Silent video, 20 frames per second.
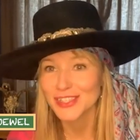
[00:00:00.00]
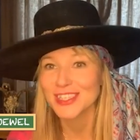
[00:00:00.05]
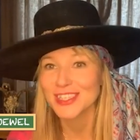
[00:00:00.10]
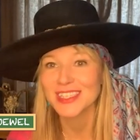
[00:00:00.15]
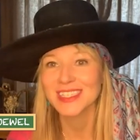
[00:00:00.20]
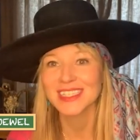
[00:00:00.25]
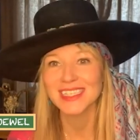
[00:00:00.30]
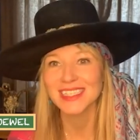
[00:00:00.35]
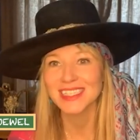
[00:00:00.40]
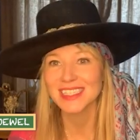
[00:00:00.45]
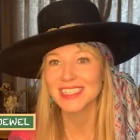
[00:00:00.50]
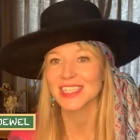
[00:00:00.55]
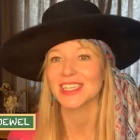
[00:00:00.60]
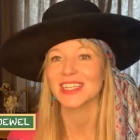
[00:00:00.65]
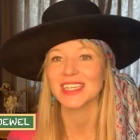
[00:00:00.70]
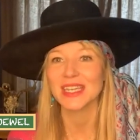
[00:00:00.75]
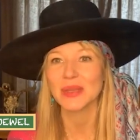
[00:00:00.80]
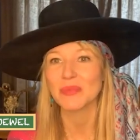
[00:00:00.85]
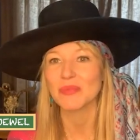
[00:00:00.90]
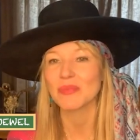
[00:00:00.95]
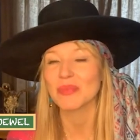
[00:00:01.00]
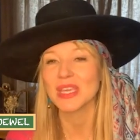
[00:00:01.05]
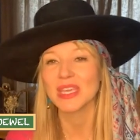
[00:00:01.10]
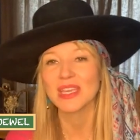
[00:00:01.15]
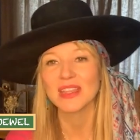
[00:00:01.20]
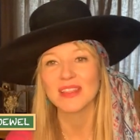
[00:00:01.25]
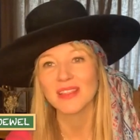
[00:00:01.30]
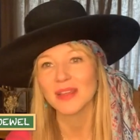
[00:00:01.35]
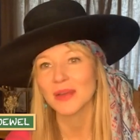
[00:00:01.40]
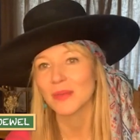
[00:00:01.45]
This isn't gonna
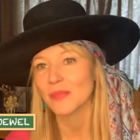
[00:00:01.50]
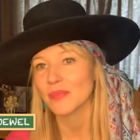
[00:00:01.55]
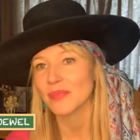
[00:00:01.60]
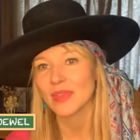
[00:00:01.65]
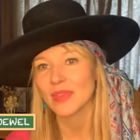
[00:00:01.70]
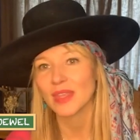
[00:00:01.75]
impede them.